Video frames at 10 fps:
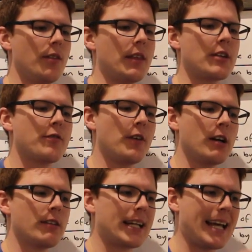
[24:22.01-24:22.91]
they
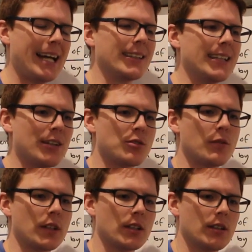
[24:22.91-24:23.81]
fire a
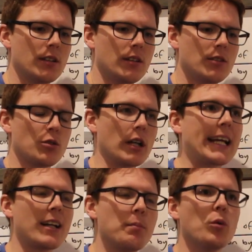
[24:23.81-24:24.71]

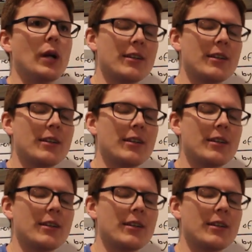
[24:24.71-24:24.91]
cannonball